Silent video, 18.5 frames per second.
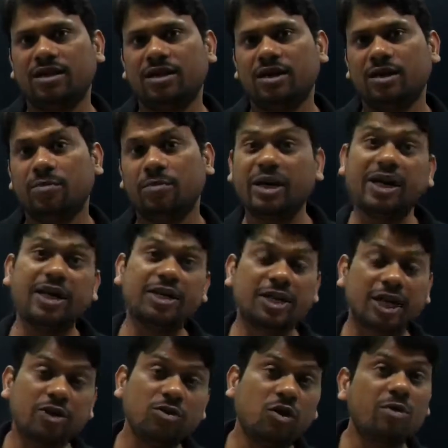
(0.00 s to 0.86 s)
But it
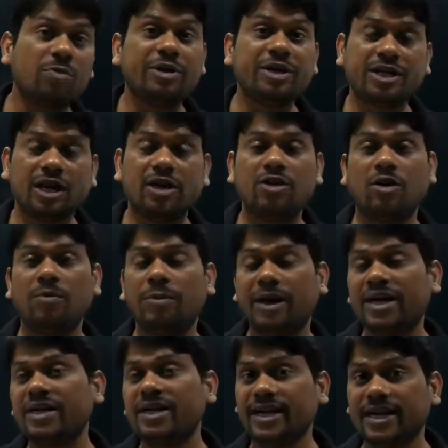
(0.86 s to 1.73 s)
cannot be turned off
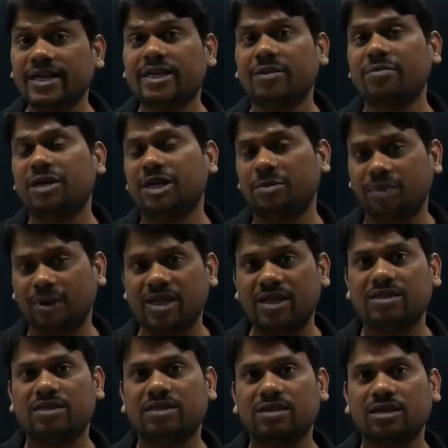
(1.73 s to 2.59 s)
by negative gate
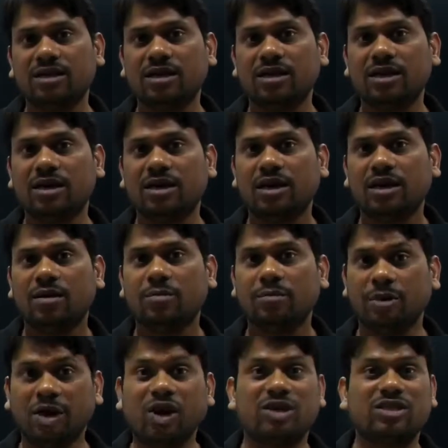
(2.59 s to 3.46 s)
pulse
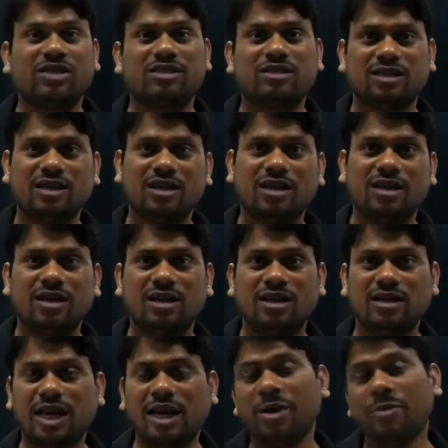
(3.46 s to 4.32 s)
because
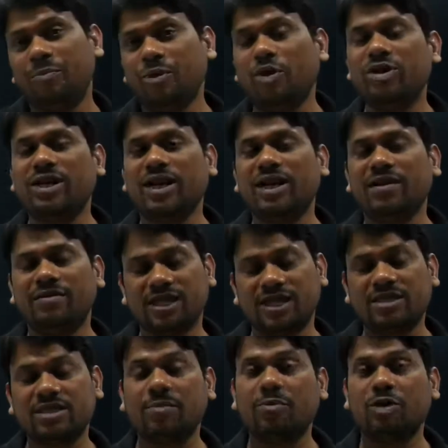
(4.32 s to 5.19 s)
the impurity level
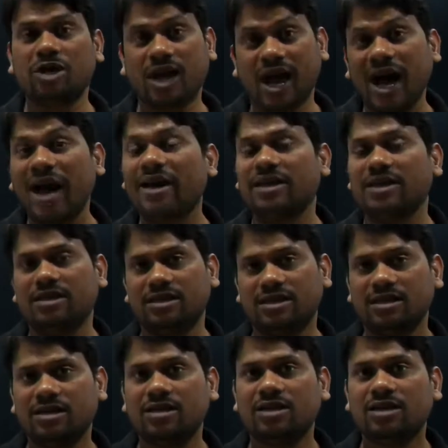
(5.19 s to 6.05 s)
is somewhat high,
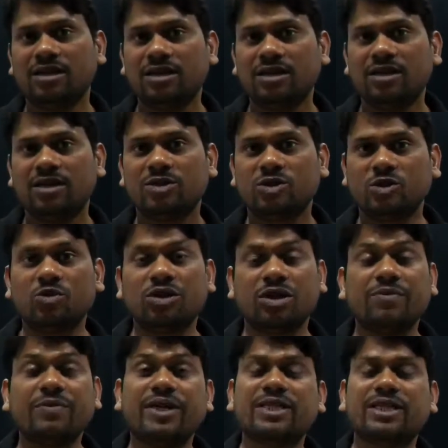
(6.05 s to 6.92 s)
so
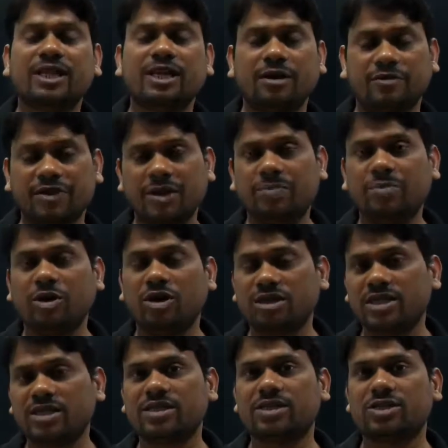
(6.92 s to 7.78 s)
reverse recovery
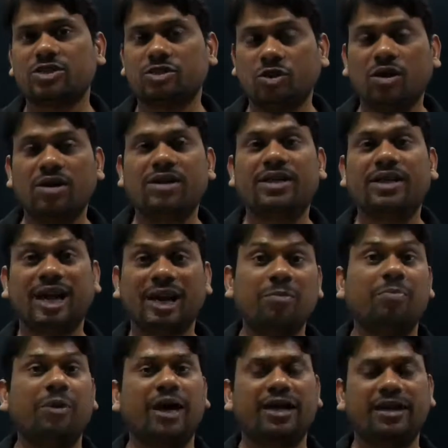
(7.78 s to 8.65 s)
process is not
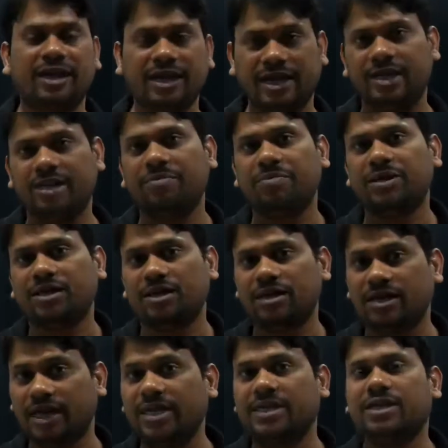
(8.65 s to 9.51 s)
done by negative
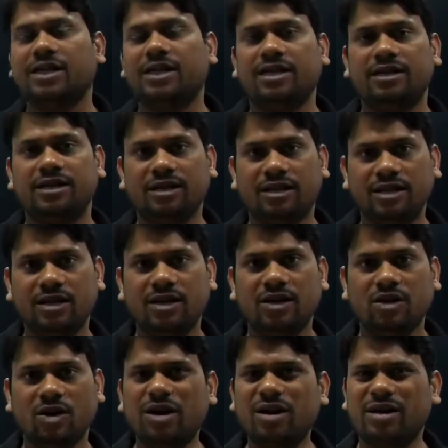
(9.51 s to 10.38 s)
gate current,
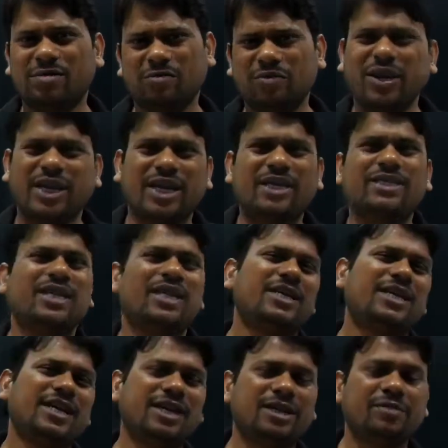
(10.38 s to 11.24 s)
or we can say
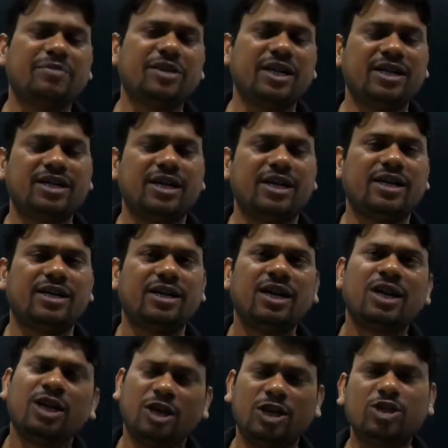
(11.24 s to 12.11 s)
negative gate current
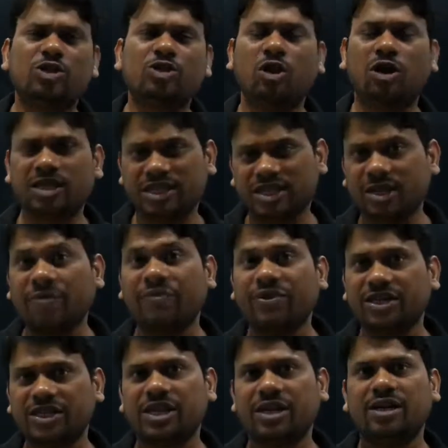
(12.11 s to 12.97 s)
is not
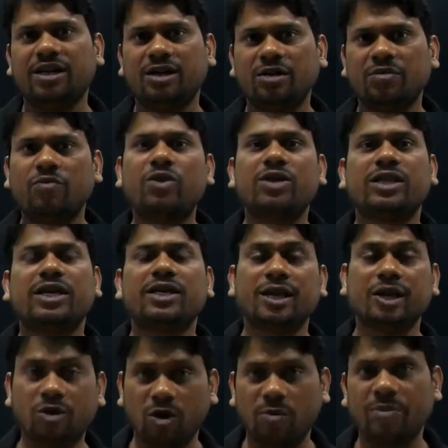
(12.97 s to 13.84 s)
sufficient for the
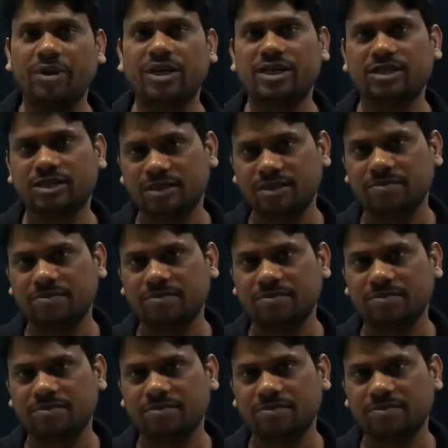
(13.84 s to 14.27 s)
recombination.